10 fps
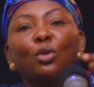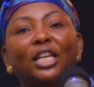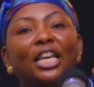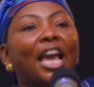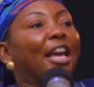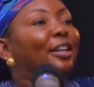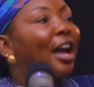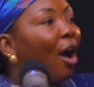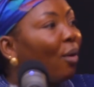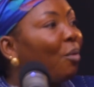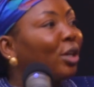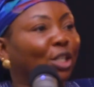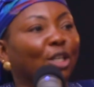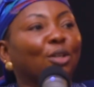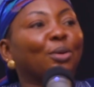look here. I'm
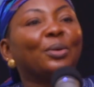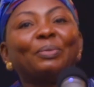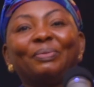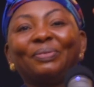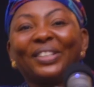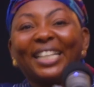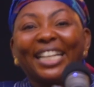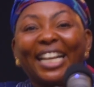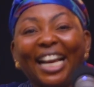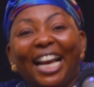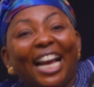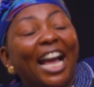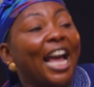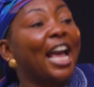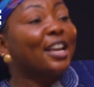watching you.
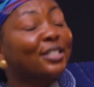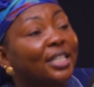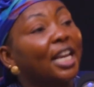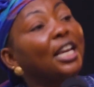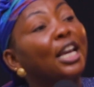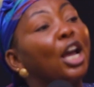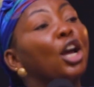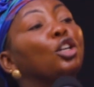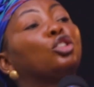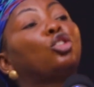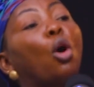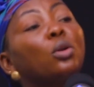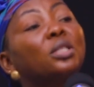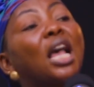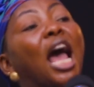See,
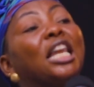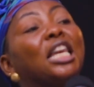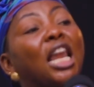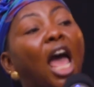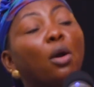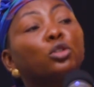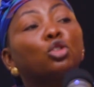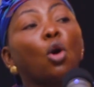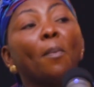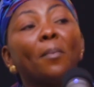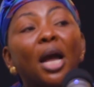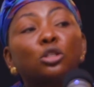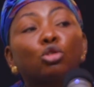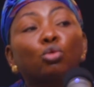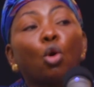don't allow your man
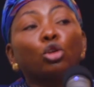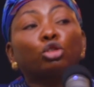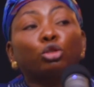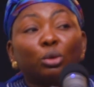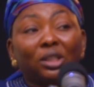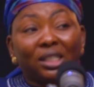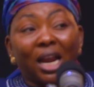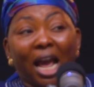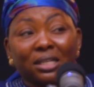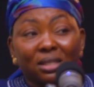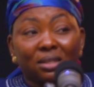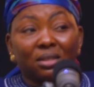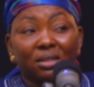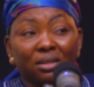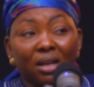to go through that
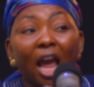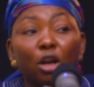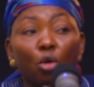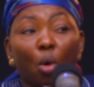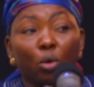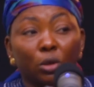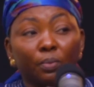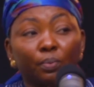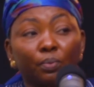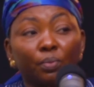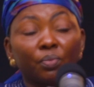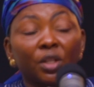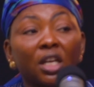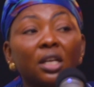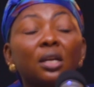alone.
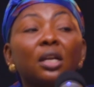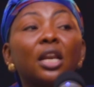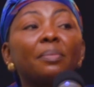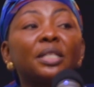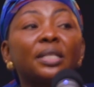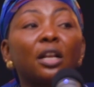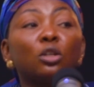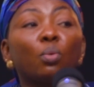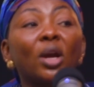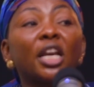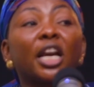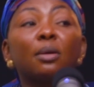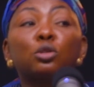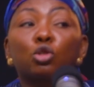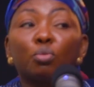Let me tell you, when it
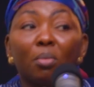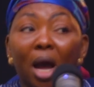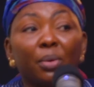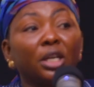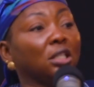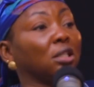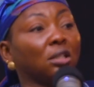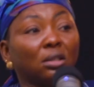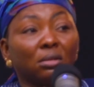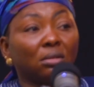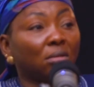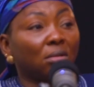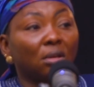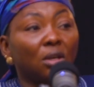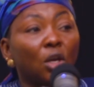comes to marriage,
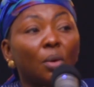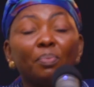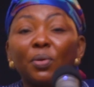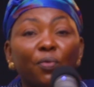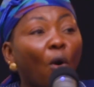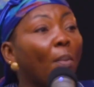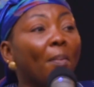before